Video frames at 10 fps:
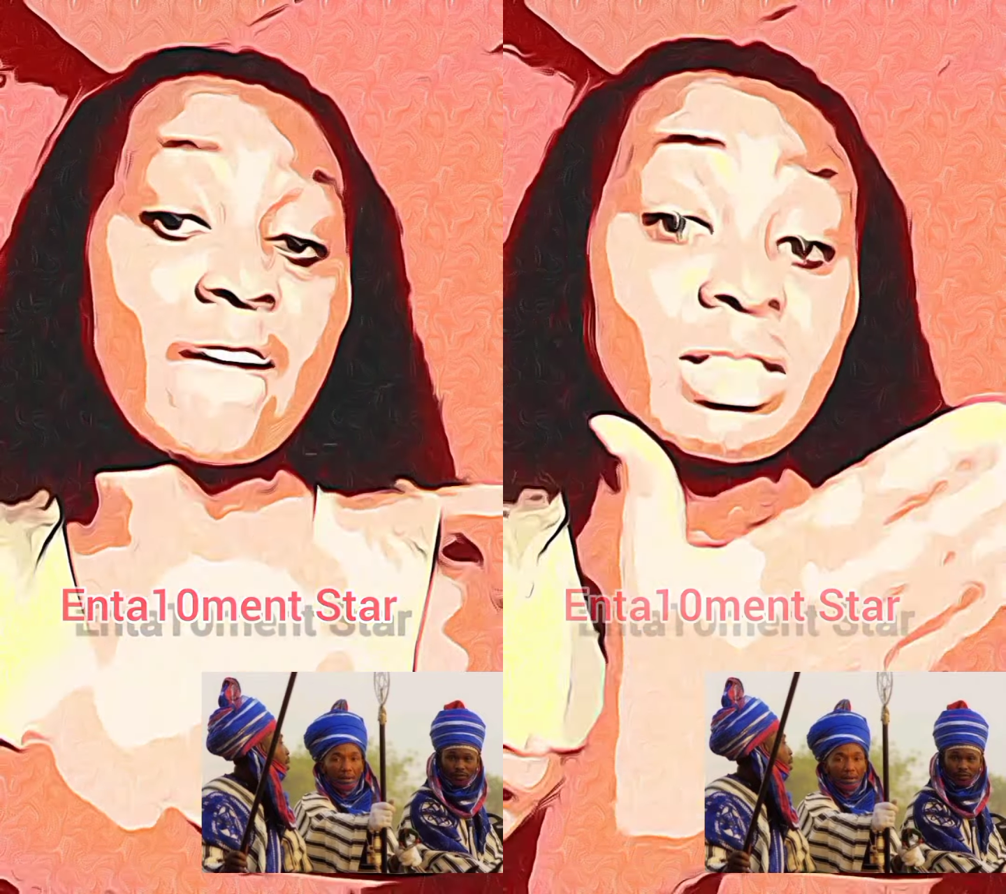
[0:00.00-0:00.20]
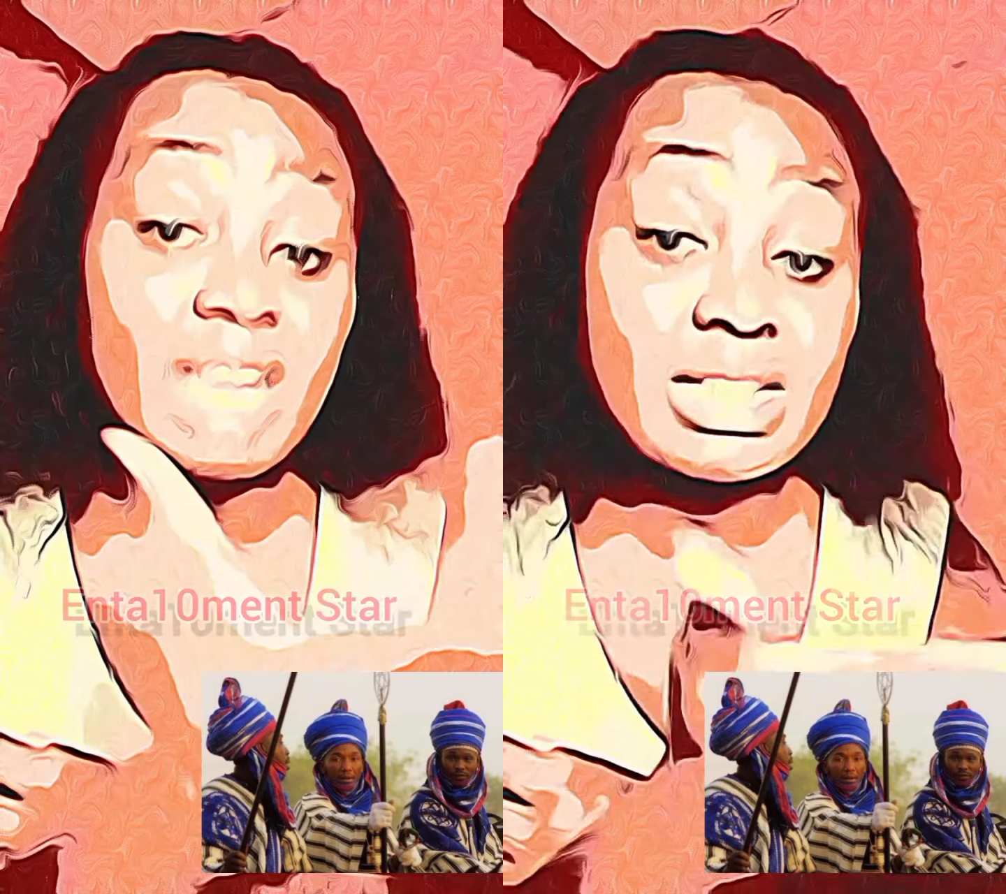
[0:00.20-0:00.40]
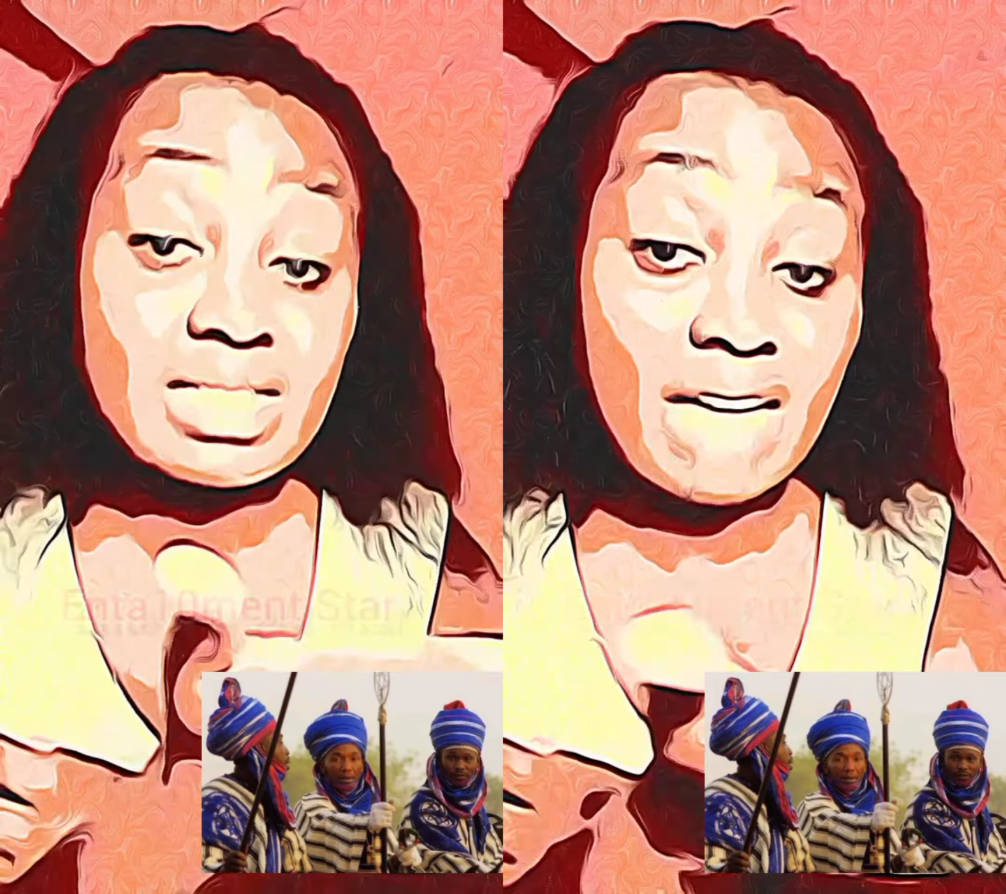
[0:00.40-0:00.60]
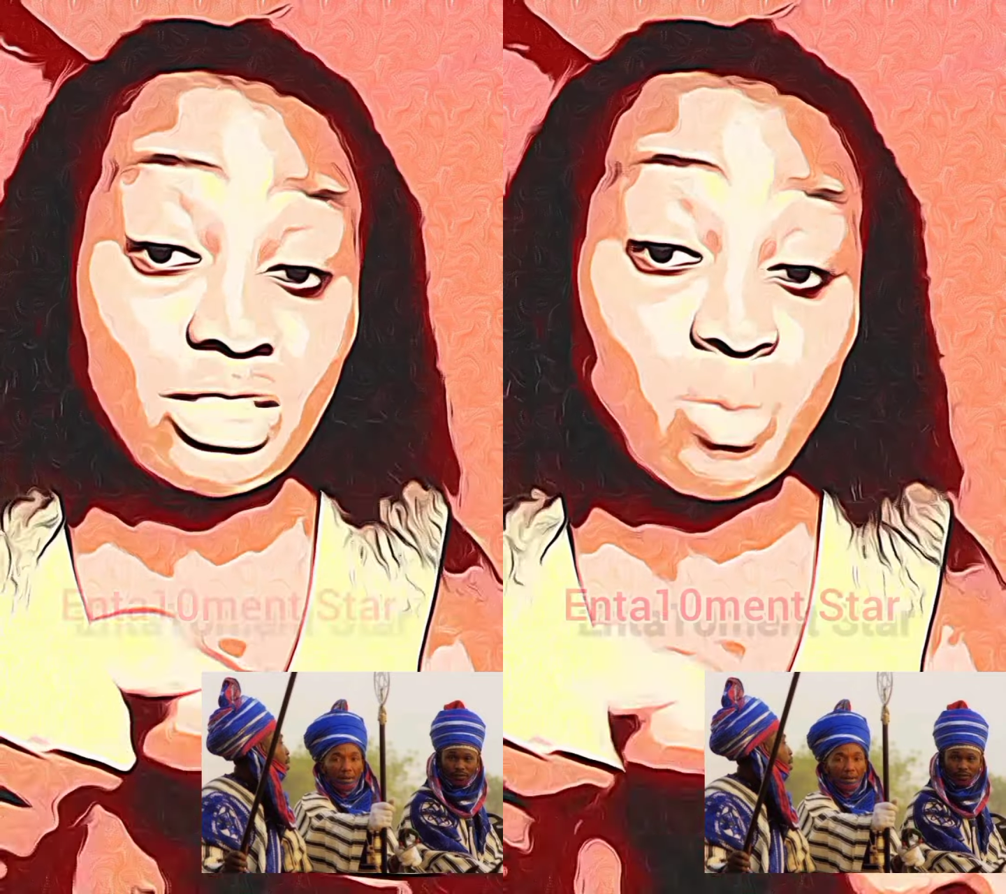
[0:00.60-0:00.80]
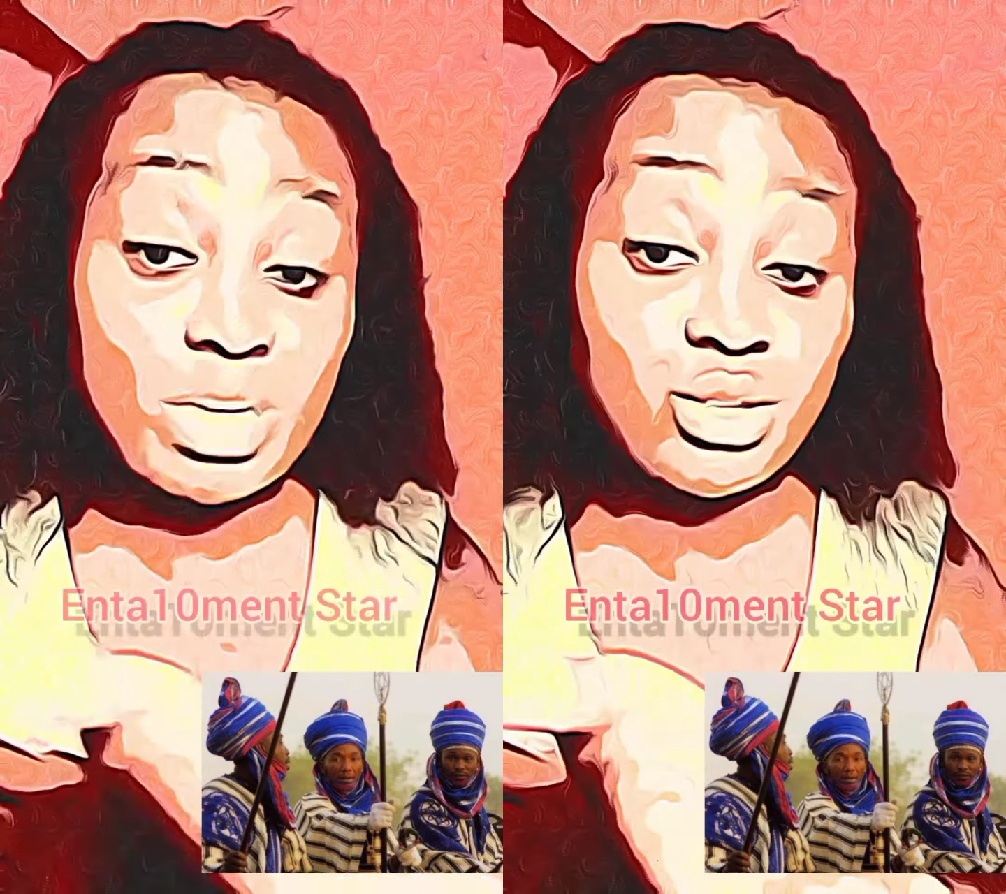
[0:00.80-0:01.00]
with you when you
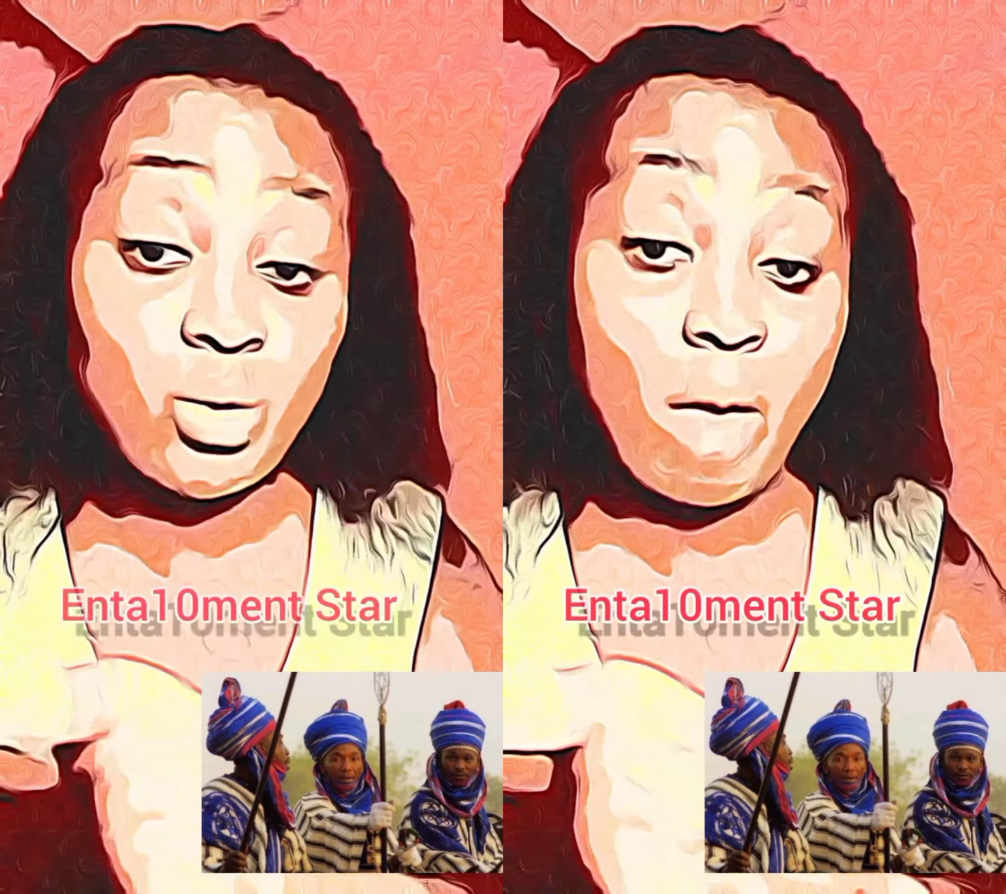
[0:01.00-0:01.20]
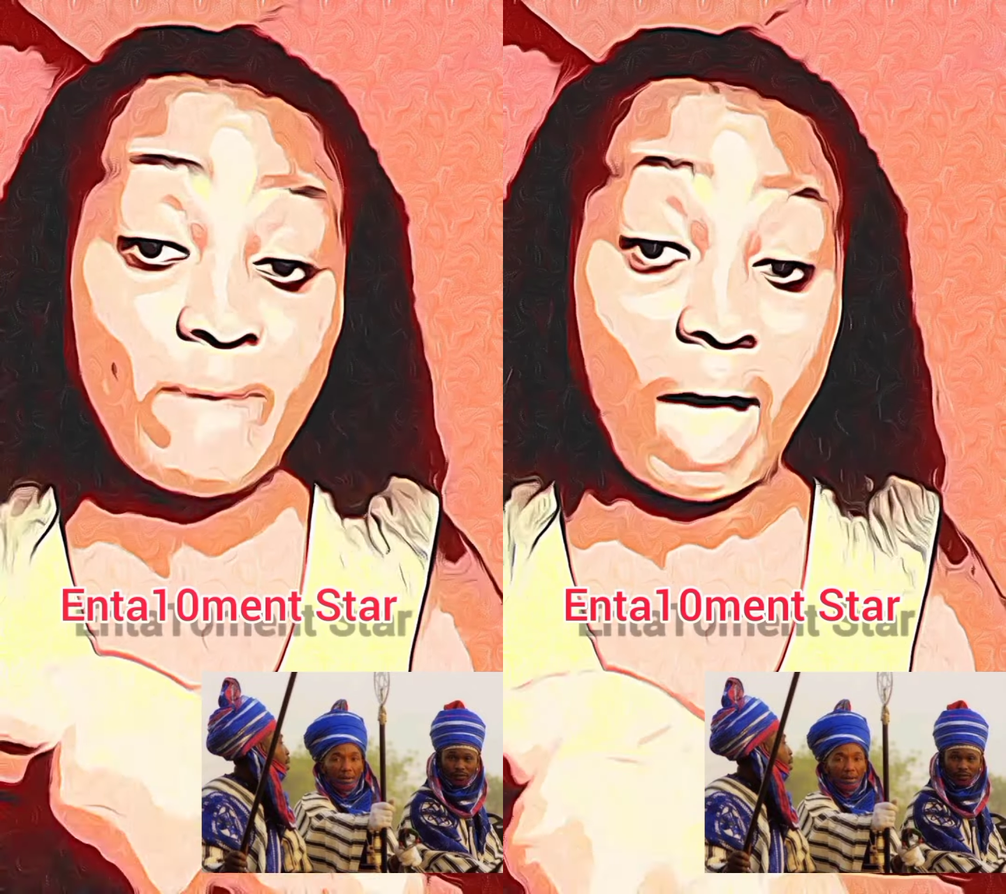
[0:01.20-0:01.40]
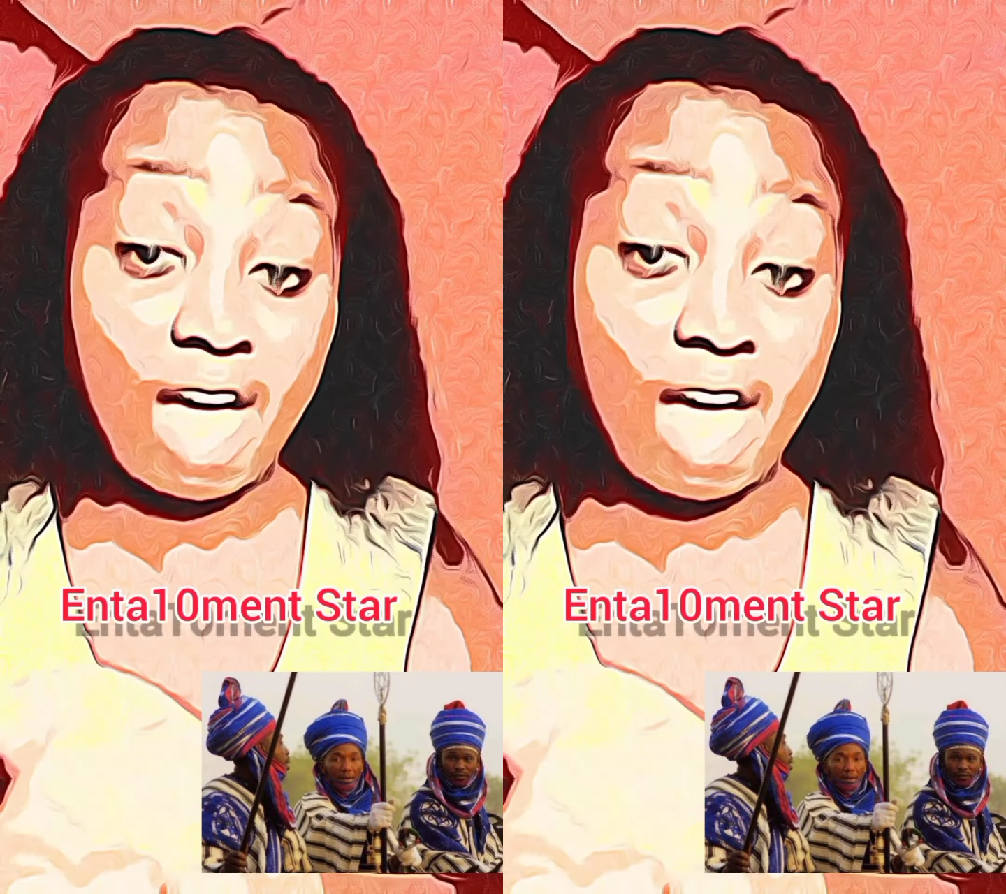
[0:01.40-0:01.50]
have problem